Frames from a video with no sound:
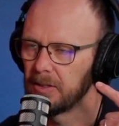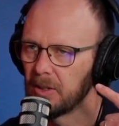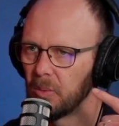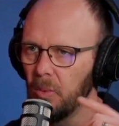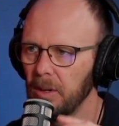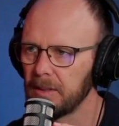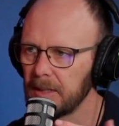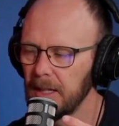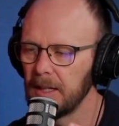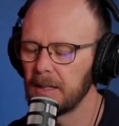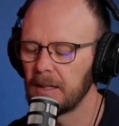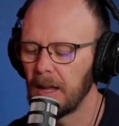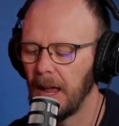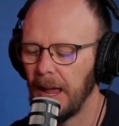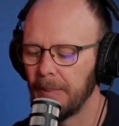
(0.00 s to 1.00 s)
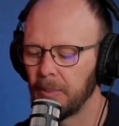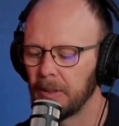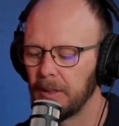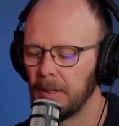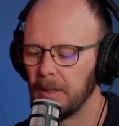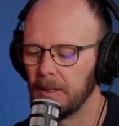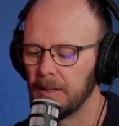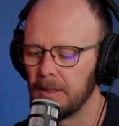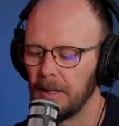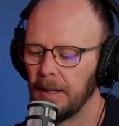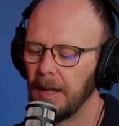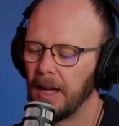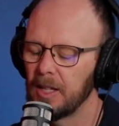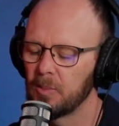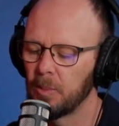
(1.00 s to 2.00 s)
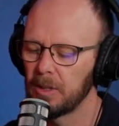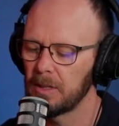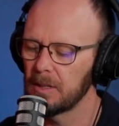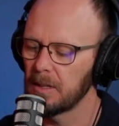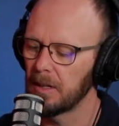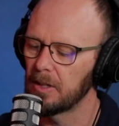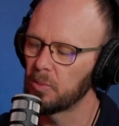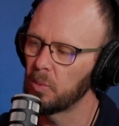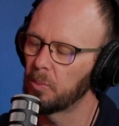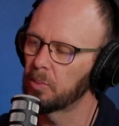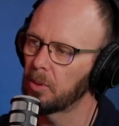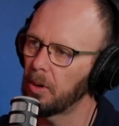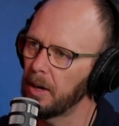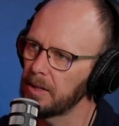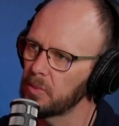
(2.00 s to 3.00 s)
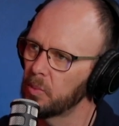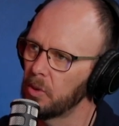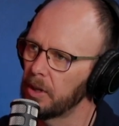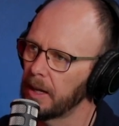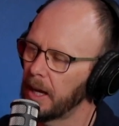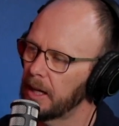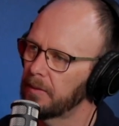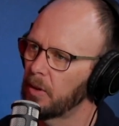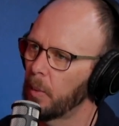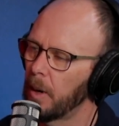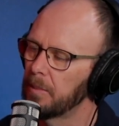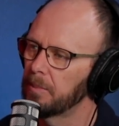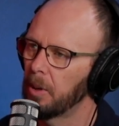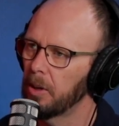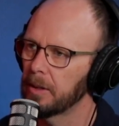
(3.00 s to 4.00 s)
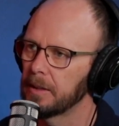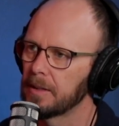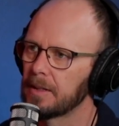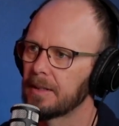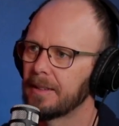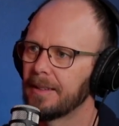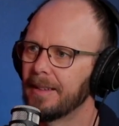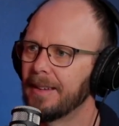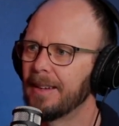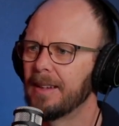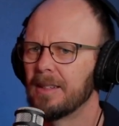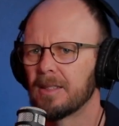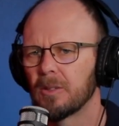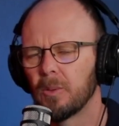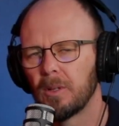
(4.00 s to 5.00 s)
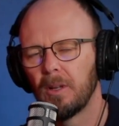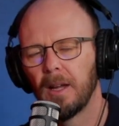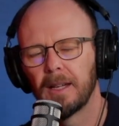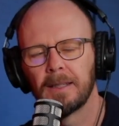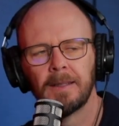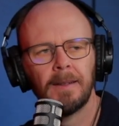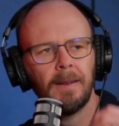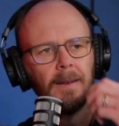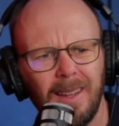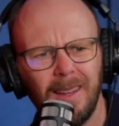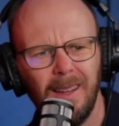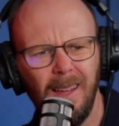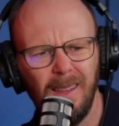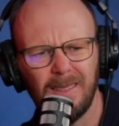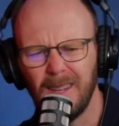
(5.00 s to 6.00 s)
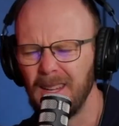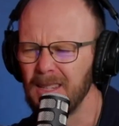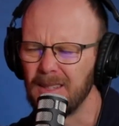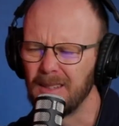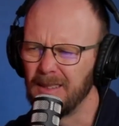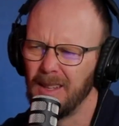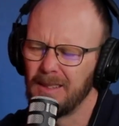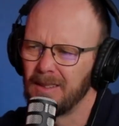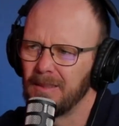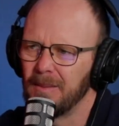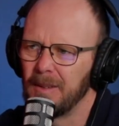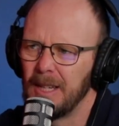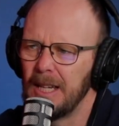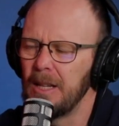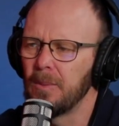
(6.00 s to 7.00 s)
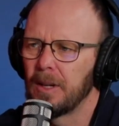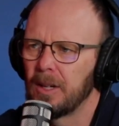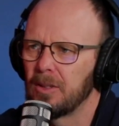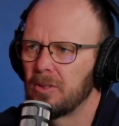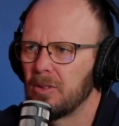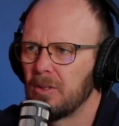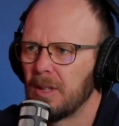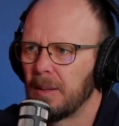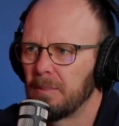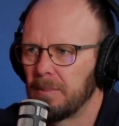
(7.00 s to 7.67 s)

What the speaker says: So what tends to happen is, as business owners, we'll price work out of our own pockets. So we're like, it's easier. Anyone could do that.